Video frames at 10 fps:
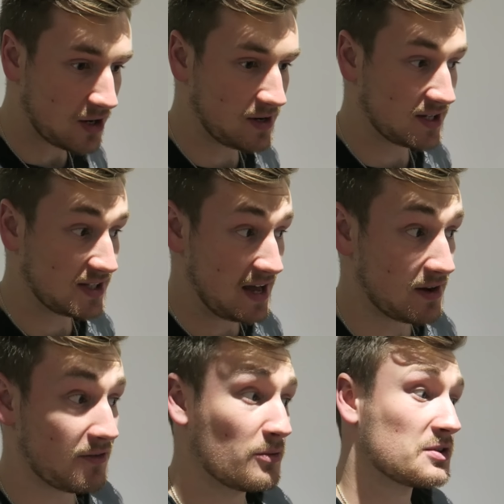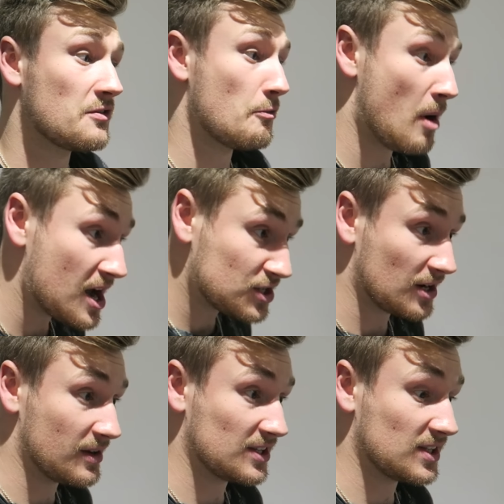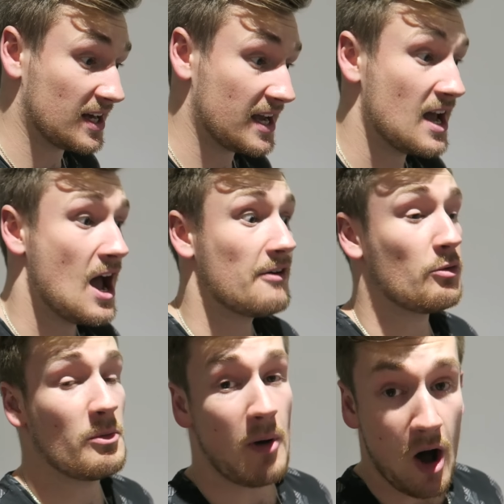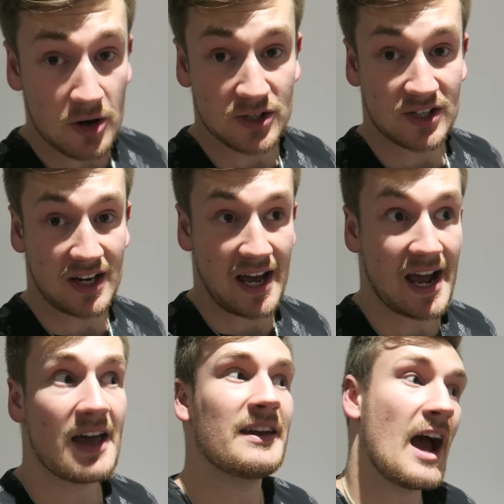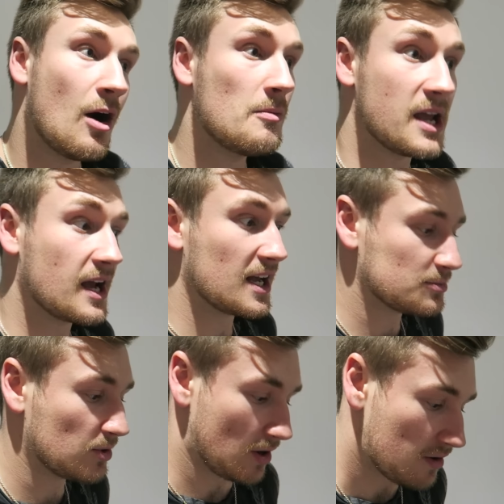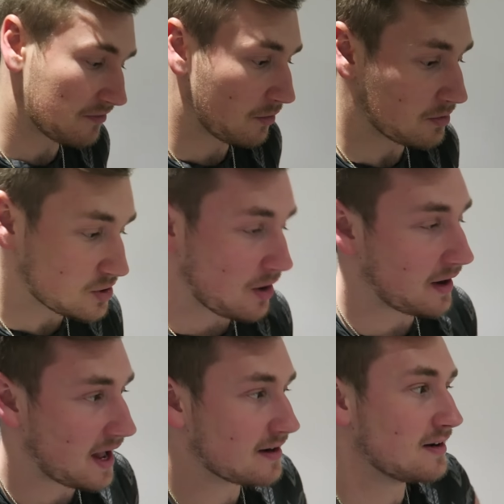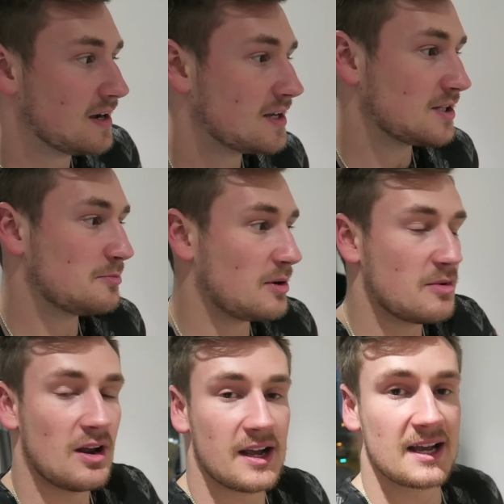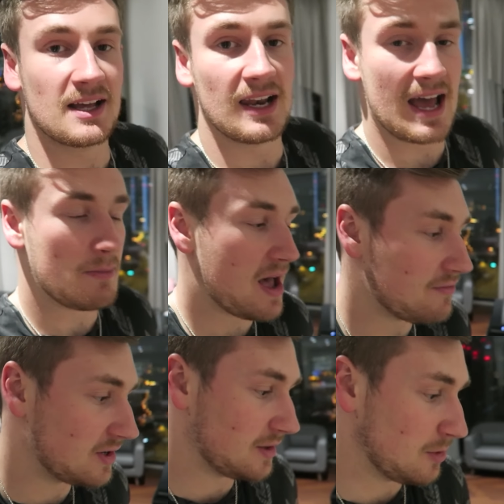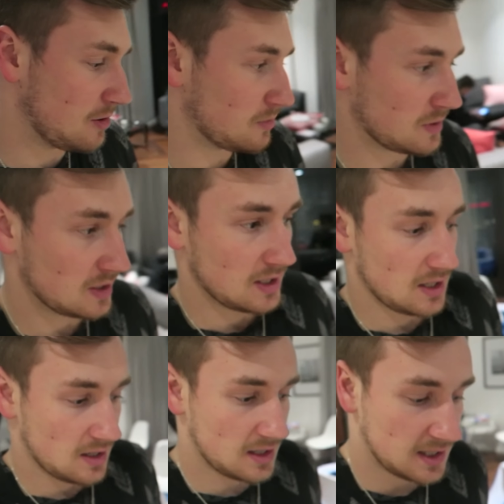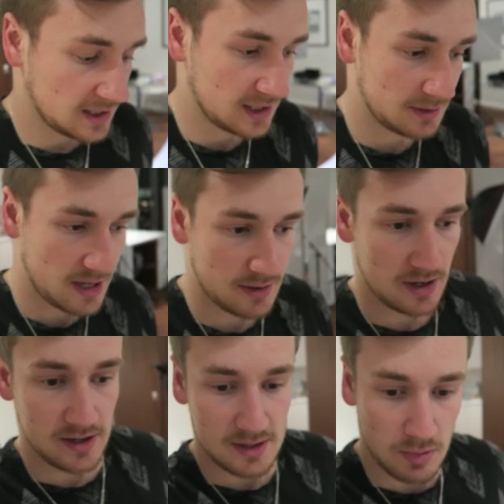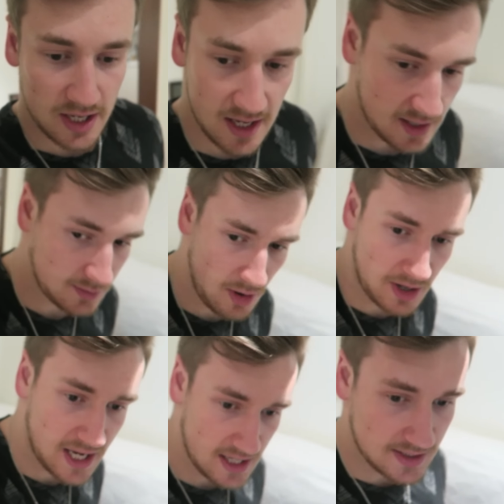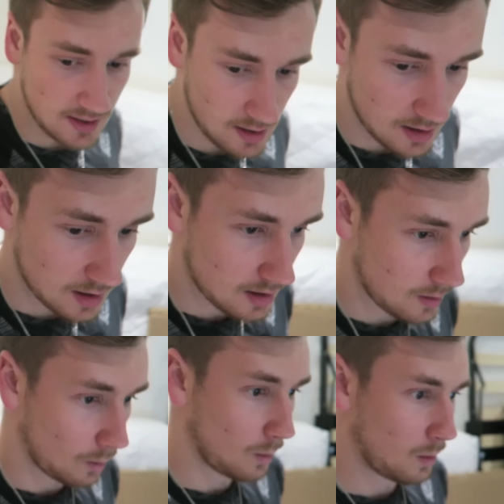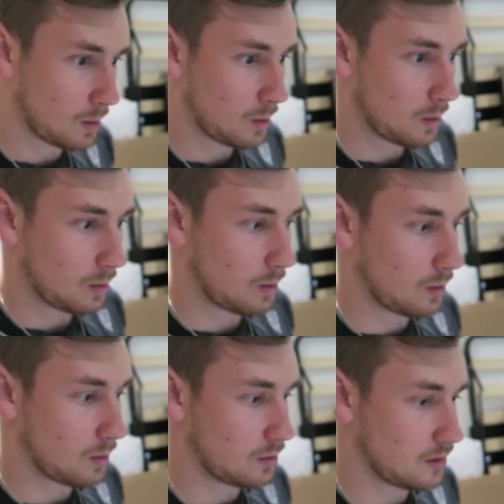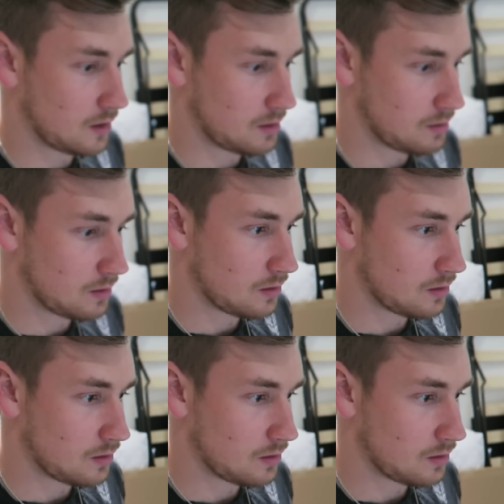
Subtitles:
channel yesterday. Then I filmed something for my channel yesterday. Filmed with Marcus today. And now me and Casper are going to film with Joe again. This is blooming like collab heaven at the moment. Anyway, I need my keys. Where are my keys? Oh no.